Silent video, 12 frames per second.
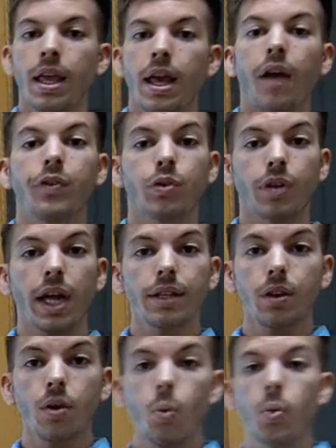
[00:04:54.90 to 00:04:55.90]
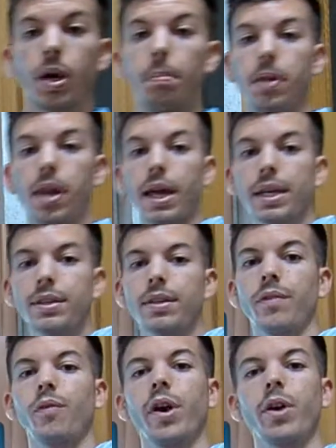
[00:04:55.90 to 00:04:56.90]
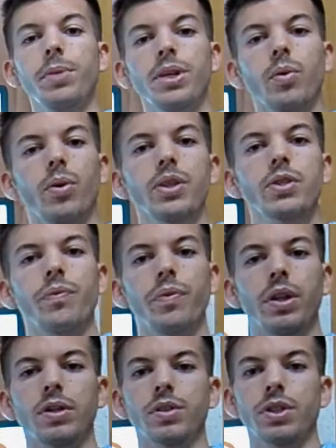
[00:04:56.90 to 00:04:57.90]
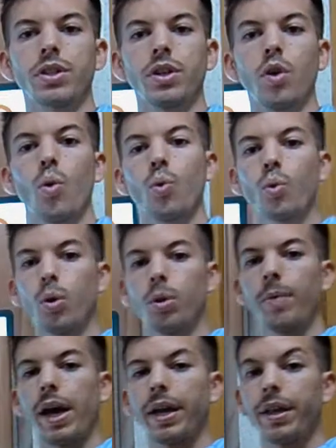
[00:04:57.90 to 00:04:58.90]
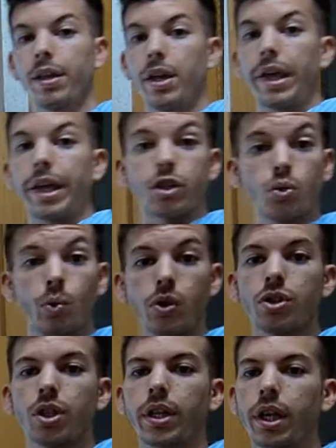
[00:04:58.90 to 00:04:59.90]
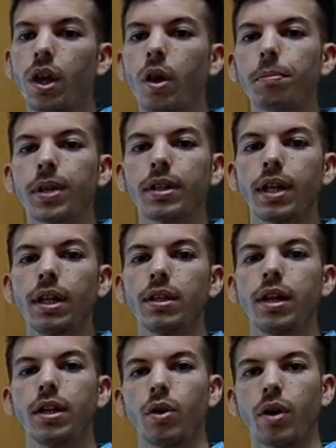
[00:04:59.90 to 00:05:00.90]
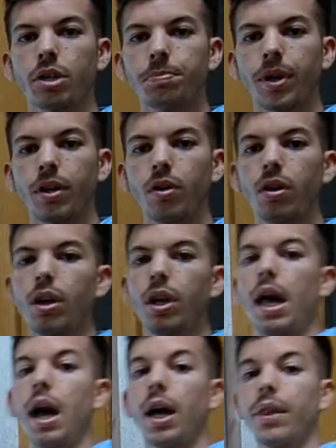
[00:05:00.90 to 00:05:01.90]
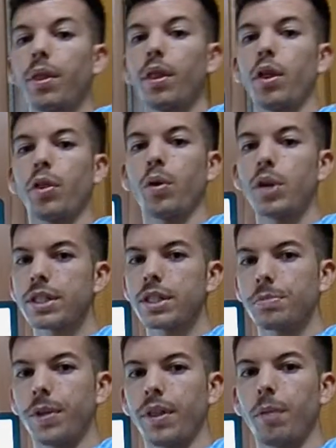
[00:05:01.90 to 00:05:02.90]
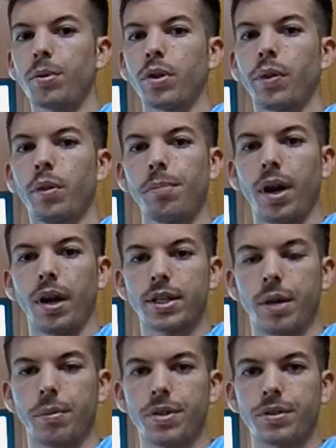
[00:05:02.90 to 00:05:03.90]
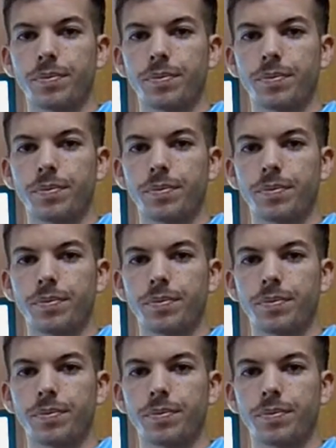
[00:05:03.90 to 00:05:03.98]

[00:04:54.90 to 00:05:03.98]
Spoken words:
After that, we applied the environment regulation filters, ruled by Estudio Estratégico Ambiental del Litoral Español, and Zonas de Especial Protección para las Aves.